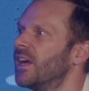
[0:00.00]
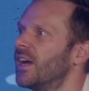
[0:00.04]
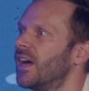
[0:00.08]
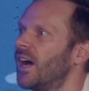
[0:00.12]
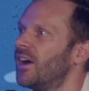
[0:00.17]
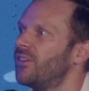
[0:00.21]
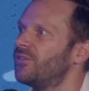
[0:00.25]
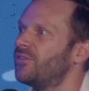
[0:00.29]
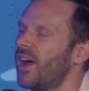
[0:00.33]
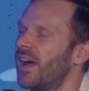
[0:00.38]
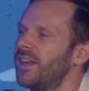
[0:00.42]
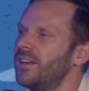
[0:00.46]
I
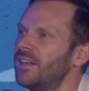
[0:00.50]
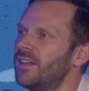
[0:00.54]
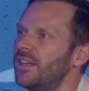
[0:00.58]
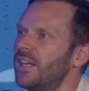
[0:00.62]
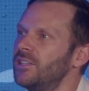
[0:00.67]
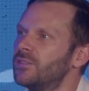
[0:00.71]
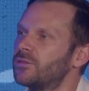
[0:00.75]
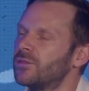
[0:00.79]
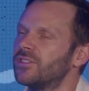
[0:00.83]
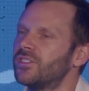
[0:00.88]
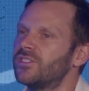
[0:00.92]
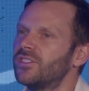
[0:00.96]
find it
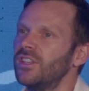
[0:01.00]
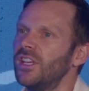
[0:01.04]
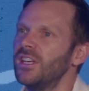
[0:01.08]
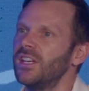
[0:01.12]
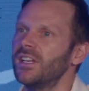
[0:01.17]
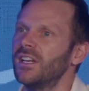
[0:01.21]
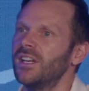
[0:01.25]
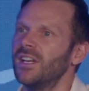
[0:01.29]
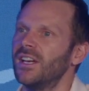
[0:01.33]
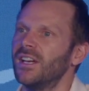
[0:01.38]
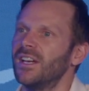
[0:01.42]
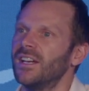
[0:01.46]

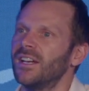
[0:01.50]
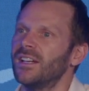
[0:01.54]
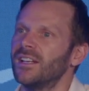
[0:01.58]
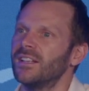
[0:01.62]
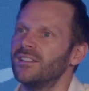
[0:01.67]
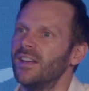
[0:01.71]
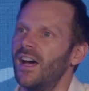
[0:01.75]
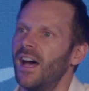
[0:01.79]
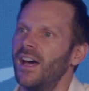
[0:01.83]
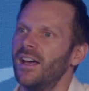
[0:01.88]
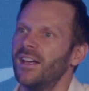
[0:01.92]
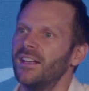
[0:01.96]
interesting
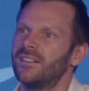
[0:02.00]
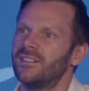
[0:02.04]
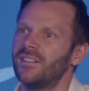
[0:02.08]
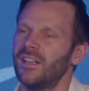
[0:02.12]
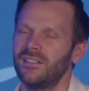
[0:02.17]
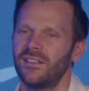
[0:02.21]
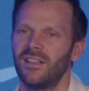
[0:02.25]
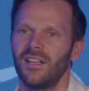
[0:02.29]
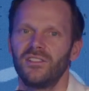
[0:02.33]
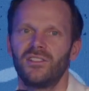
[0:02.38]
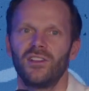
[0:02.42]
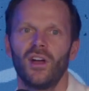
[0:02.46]
that it
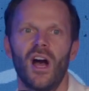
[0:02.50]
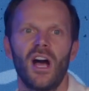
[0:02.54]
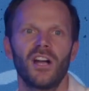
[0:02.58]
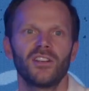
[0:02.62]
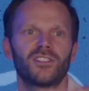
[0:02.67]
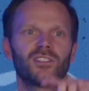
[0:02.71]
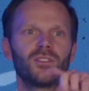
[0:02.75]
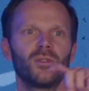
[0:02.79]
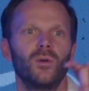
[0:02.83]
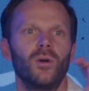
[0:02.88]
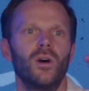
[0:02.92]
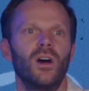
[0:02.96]
says that
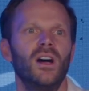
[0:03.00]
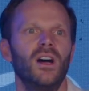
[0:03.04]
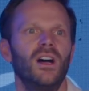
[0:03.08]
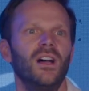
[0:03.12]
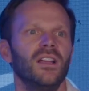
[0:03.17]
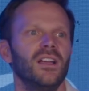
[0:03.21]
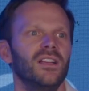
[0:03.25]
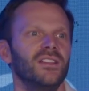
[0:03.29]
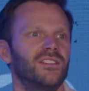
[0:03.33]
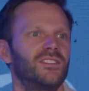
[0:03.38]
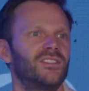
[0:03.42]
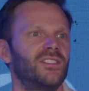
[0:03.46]
Joshua
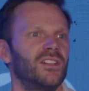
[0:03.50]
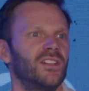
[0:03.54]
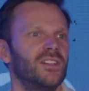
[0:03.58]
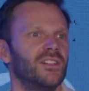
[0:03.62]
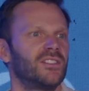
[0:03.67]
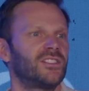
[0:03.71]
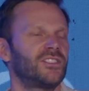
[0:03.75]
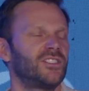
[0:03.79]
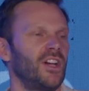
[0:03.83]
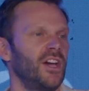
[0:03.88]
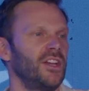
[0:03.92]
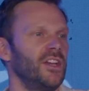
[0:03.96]
is
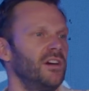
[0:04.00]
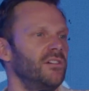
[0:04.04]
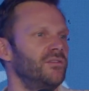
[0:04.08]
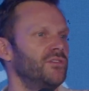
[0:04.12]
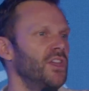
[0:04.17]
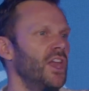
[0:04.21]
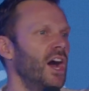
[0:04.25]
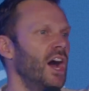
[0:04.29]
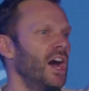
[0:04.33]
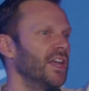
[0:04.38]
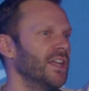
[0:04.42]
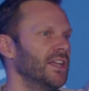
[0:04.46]
son of
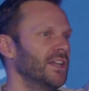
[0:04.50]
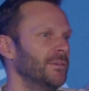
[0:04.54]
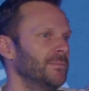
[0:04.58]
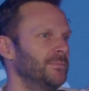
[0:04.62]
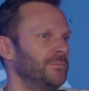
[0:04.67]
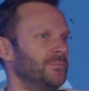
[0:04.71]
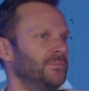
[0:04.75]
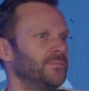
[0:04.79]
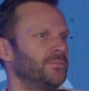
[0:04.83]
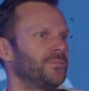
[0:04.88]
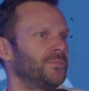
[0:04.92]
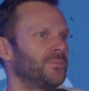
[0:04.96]
Nun.
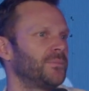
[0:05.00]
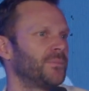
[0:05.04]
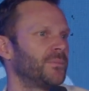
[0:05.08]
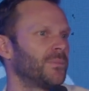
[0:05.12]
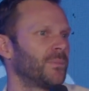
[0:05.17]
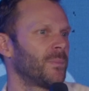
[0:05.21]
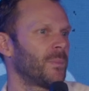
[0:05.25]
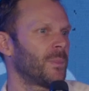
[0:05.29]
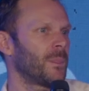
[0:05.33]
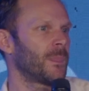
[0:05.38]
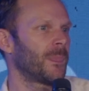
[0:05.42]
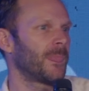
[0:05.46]

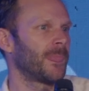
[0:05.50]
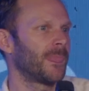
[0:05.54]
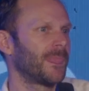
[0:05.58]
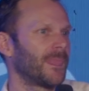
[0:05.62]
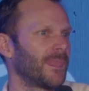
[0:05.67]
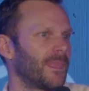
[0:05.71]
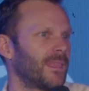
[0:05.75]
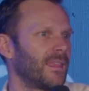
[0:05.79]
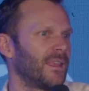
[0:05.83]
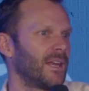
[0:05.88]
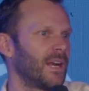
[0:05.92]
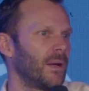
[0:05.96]

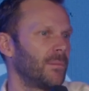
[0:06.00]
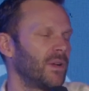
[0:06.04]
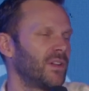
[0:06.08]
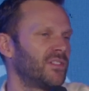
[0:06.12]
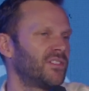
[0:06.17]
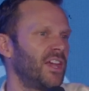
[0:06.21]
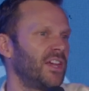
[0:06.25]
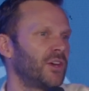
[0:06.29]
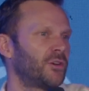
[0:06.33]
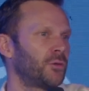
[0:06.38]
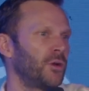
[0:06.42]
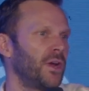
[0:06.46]
And I'm going to
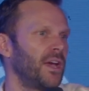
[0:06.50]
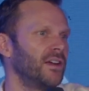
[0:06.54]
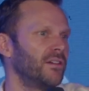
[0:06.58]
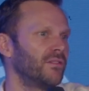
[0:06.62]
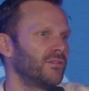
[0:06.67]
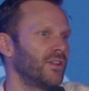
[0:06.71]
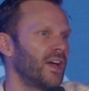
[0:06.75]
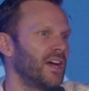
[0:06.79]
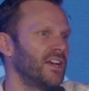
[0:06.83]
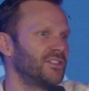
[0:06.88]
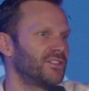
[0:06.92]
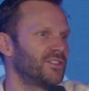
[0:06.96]
take creative
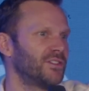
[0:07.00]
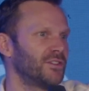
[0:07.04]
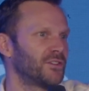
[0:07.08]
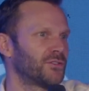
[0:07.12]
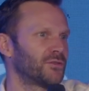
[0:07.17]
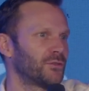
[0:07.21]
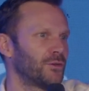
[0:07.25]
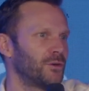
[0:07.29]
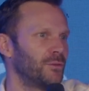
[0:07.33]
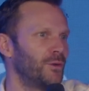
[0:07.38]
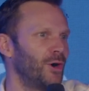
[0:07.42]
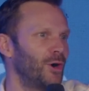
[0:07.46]
license
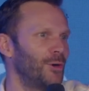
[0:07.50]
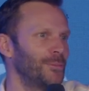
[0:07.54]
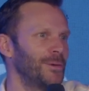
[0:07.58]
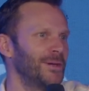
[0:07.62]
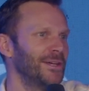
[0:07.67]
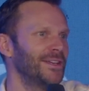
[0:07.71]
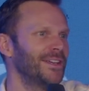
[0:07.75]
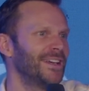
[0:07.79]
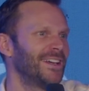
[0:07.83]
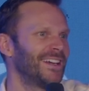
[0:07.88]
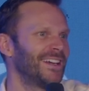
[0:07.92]
for a moment.